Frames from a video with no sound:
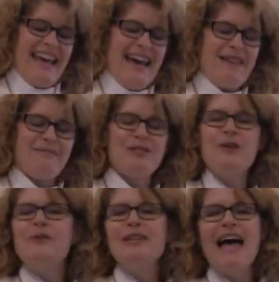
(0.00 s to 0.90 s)
I'm
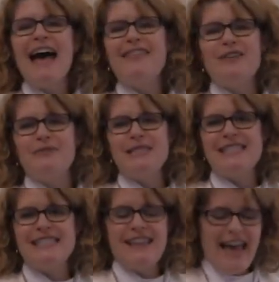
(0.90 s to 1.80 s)
so glad that we
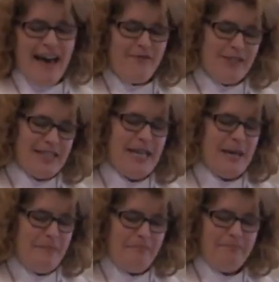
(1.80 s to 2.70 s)
still have this
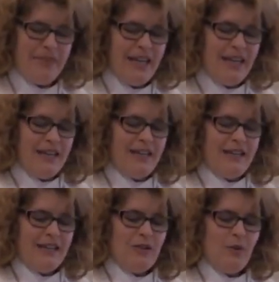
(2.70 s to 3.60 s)
hymn.
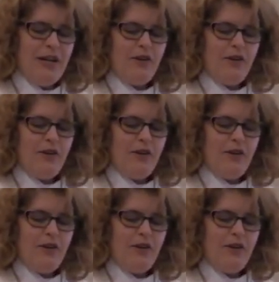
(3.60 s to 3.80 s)
We are